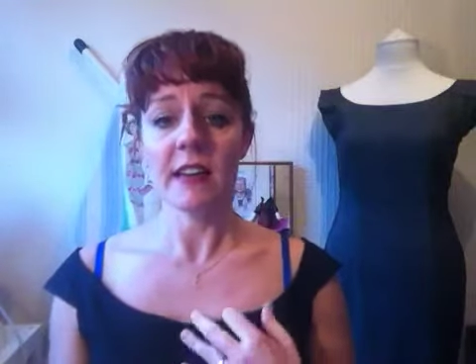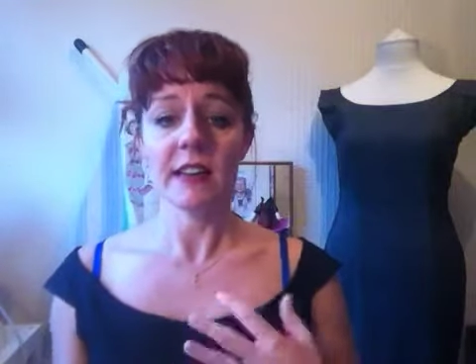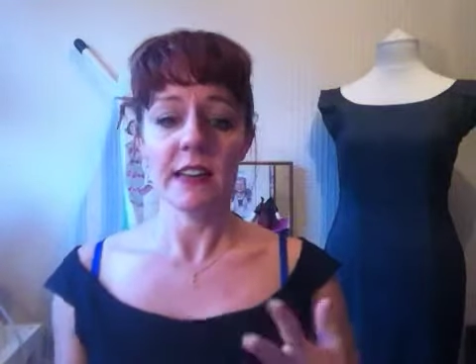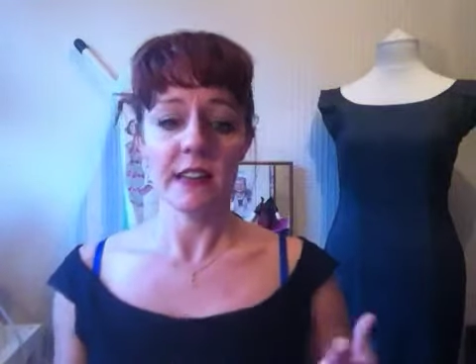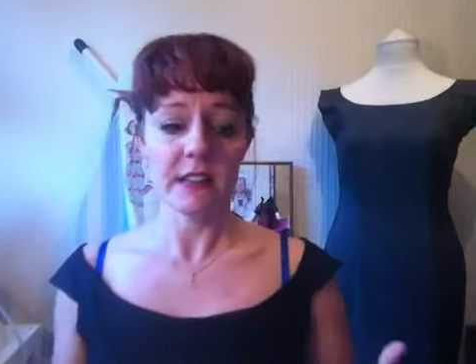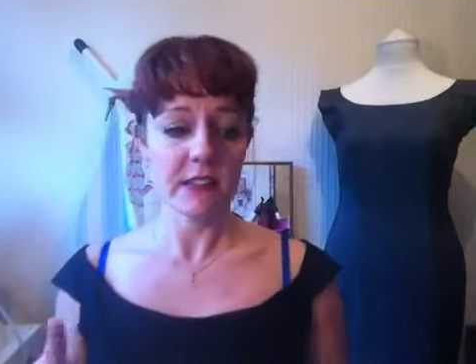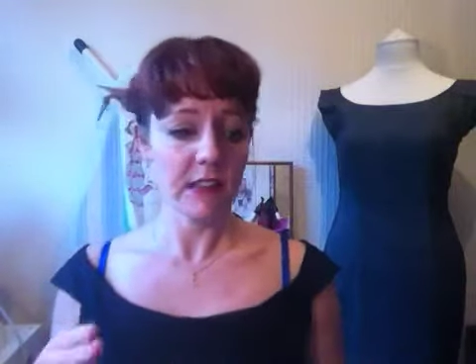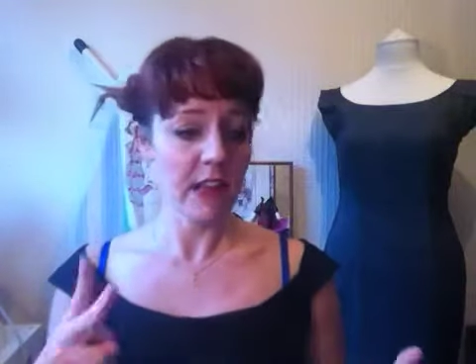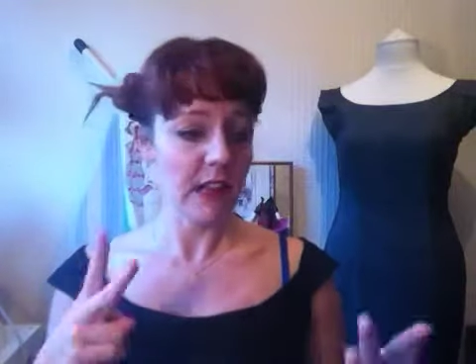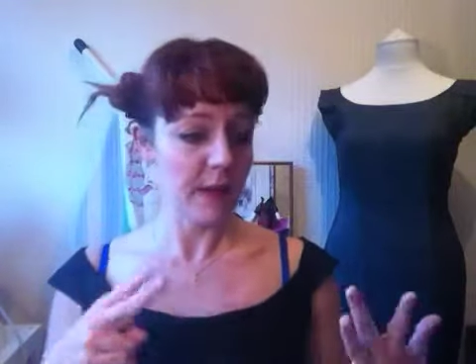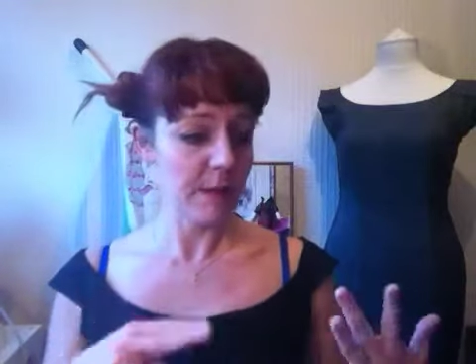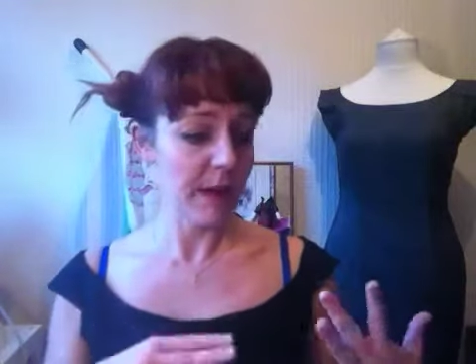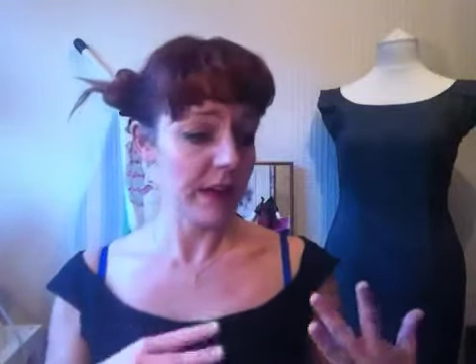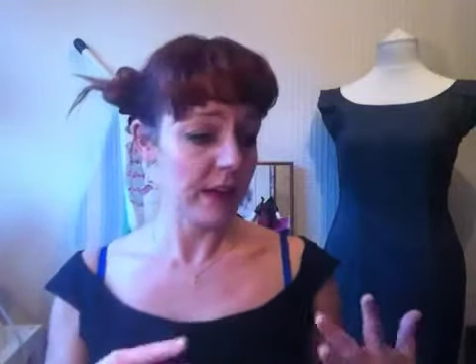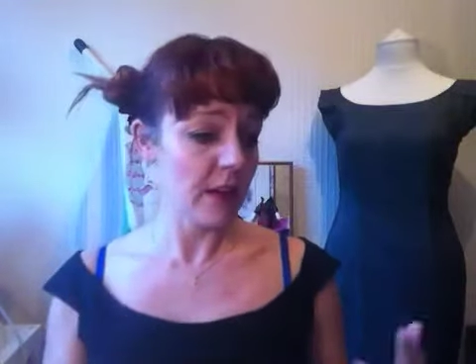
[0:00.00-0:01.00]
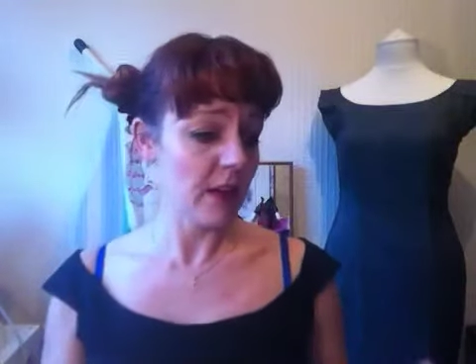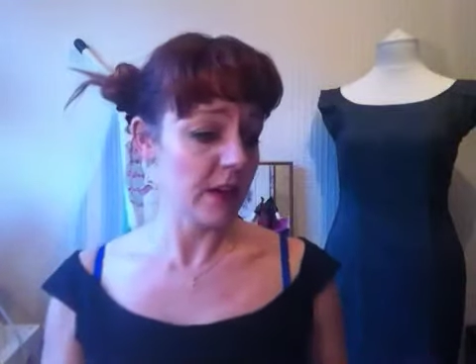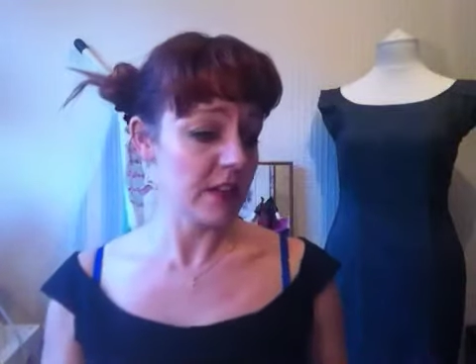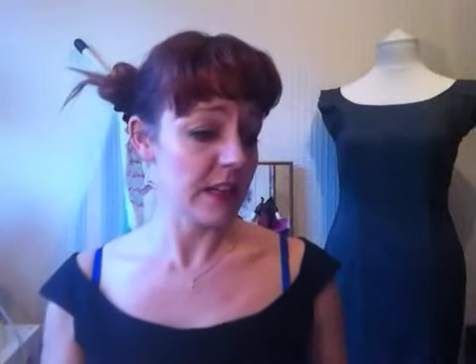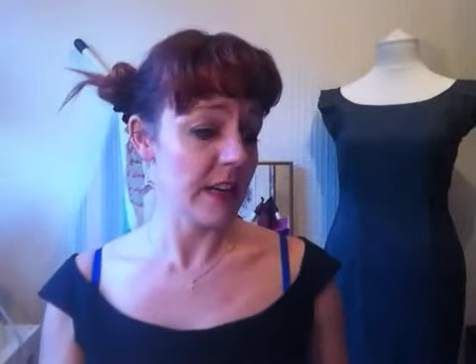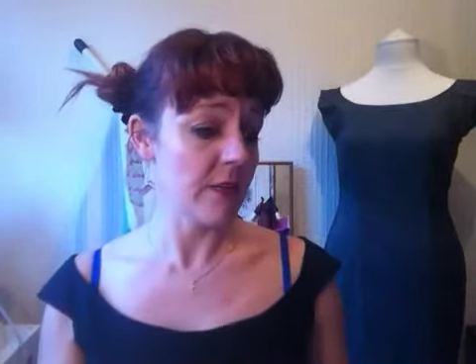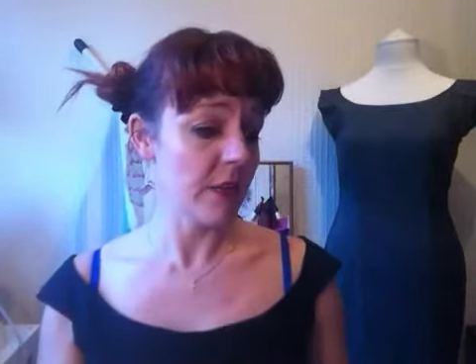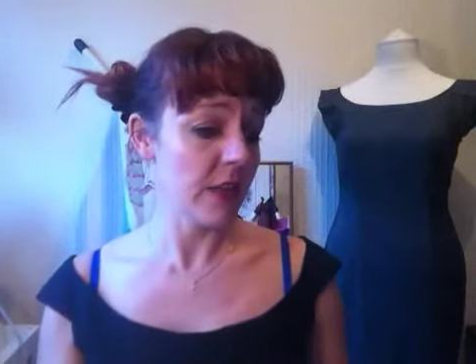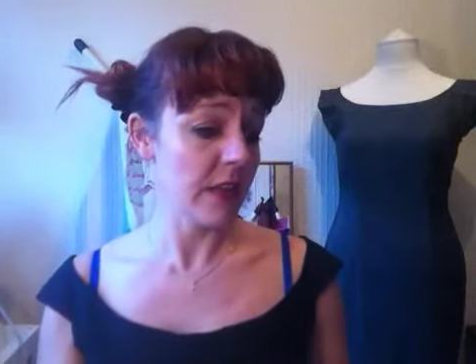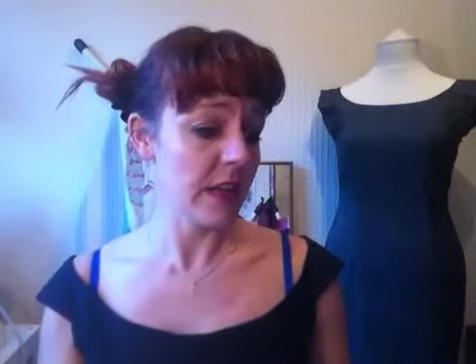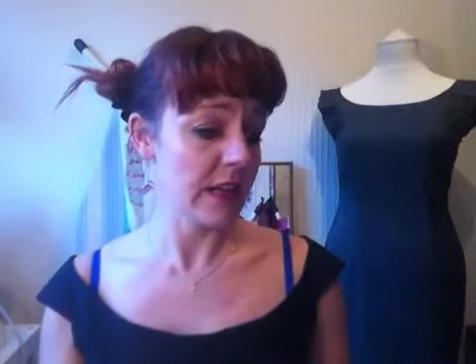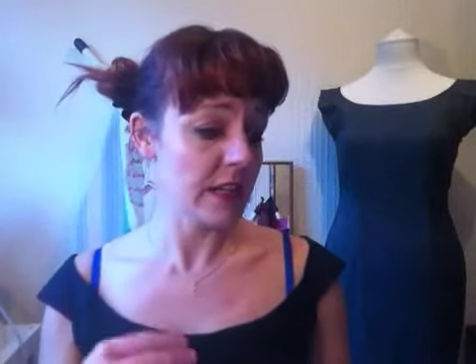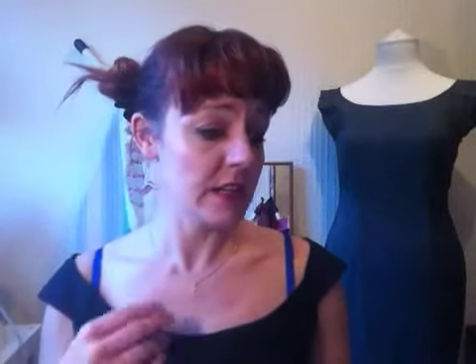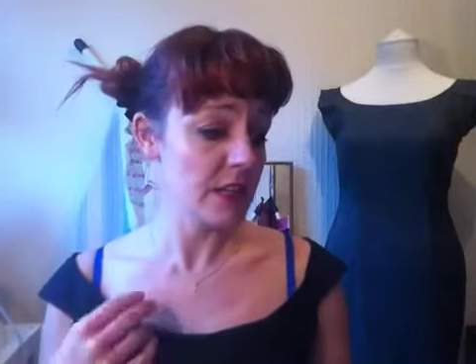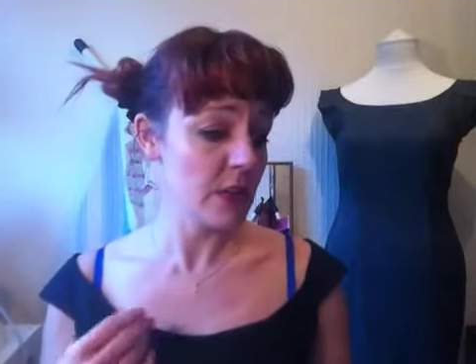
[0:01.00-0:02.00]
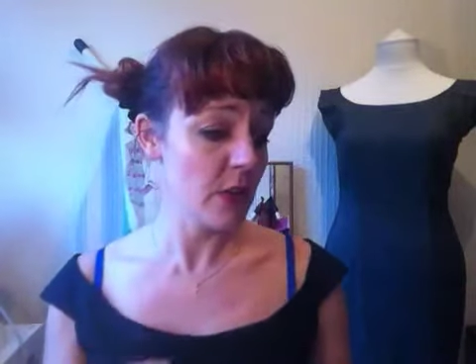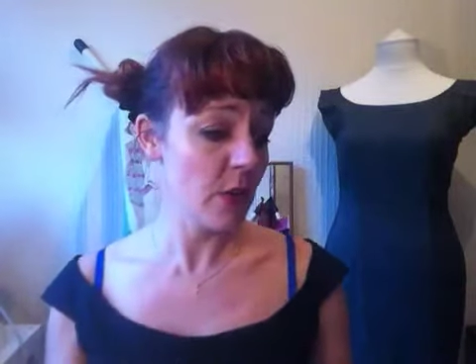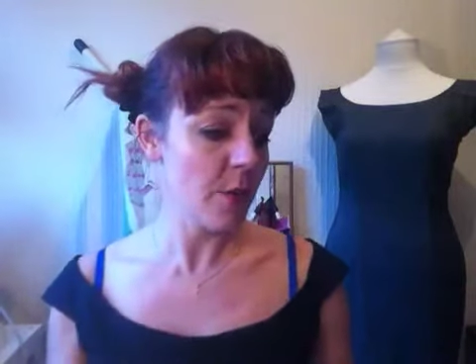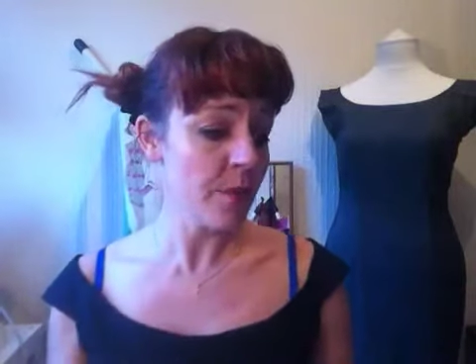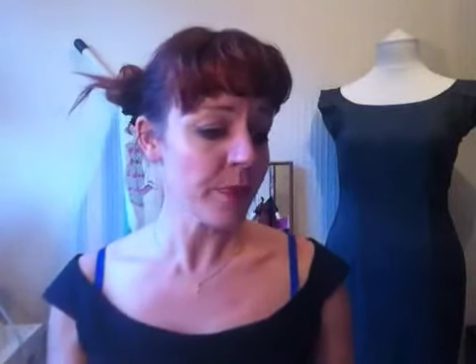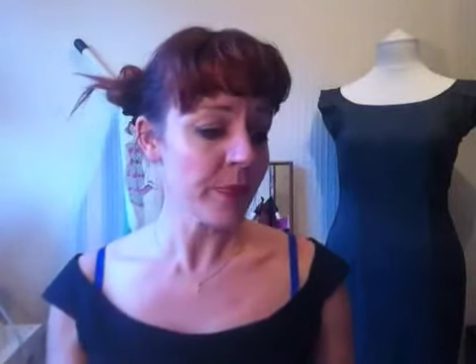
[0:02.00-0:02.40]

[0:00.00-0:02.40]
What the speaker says: I did clip and notch and everything, so